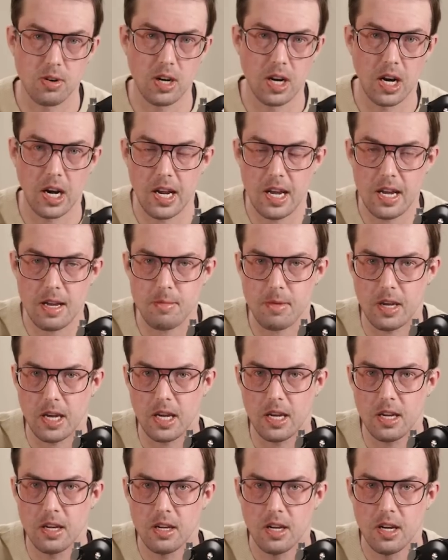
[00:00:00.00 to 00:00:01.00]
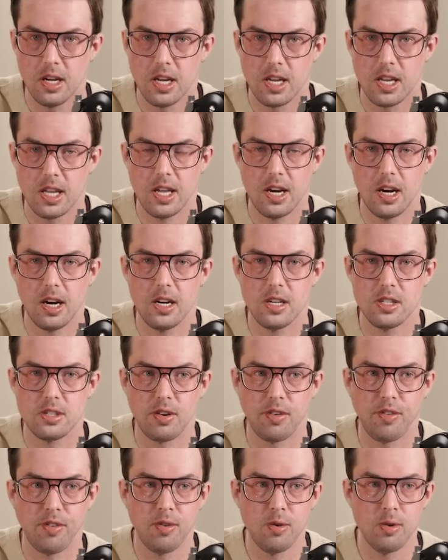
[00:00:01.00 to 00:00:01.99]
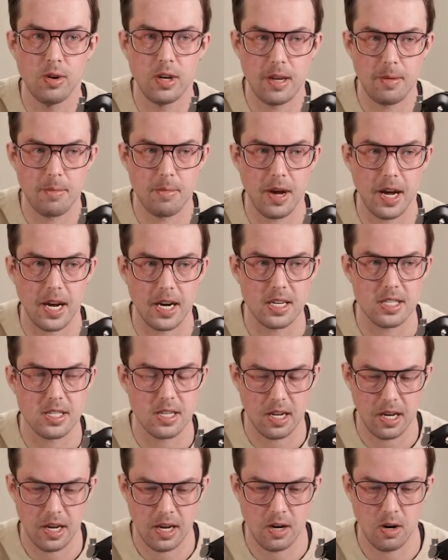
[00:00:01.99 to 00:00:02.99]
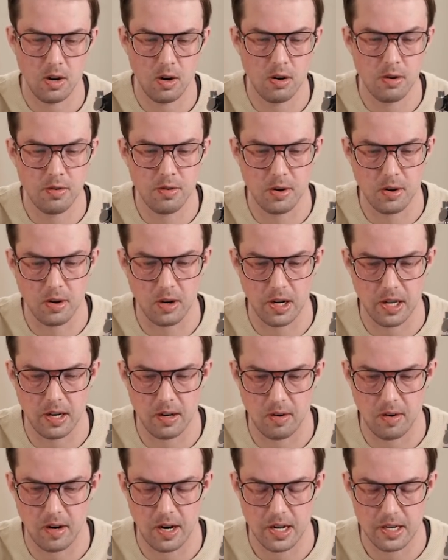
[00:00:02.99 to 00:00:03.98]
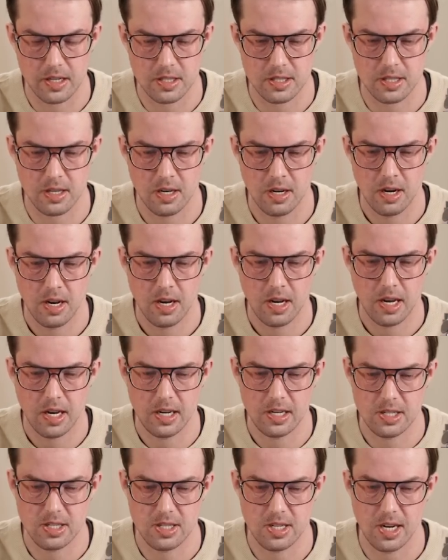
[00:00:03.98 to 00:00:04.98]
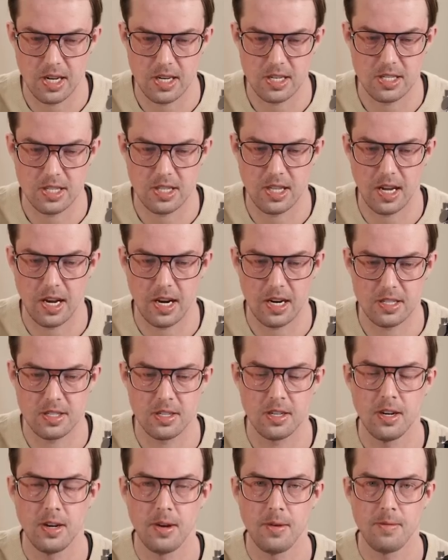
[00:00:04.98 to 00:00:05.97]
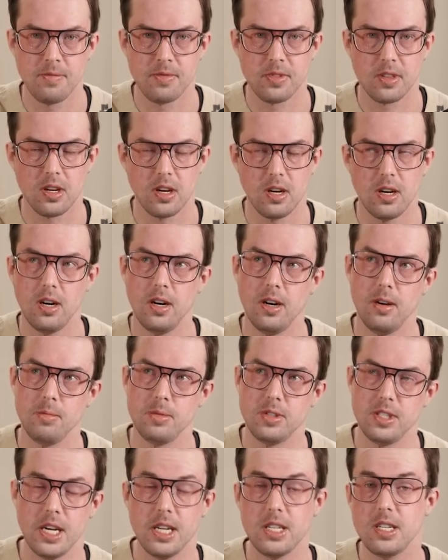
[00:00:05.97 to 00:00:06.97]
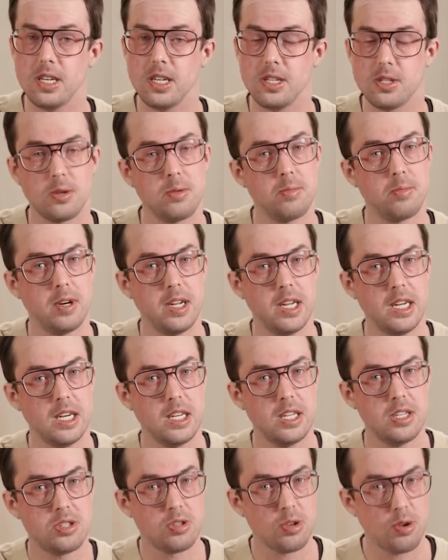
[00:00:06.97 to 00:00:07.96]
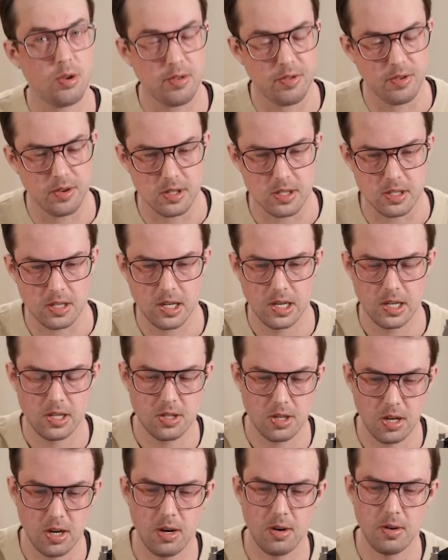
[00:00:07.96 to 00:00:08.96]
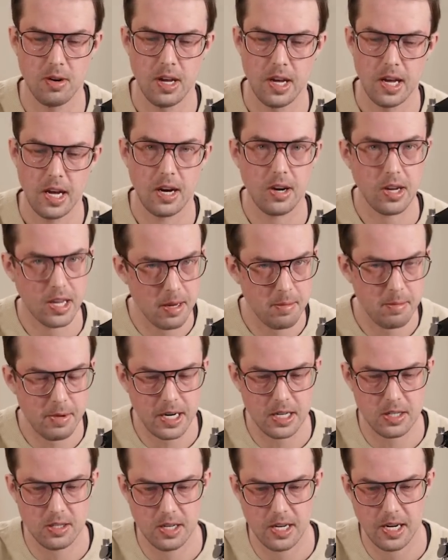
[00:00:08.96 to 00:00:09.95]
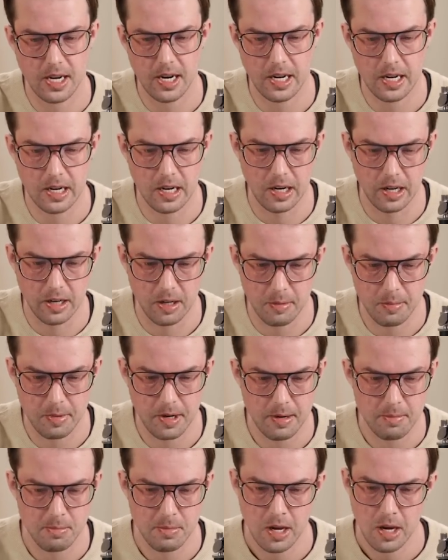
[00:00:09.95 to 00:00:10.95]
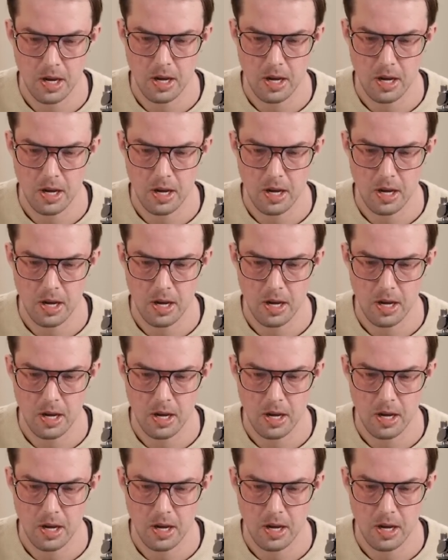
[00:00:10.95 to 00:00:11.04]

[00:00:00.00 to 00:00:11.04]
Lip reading: claiming that it is fully backed and over-collateralized in the sense that Tether is completely solvent. So I'll get back to that in a little bit,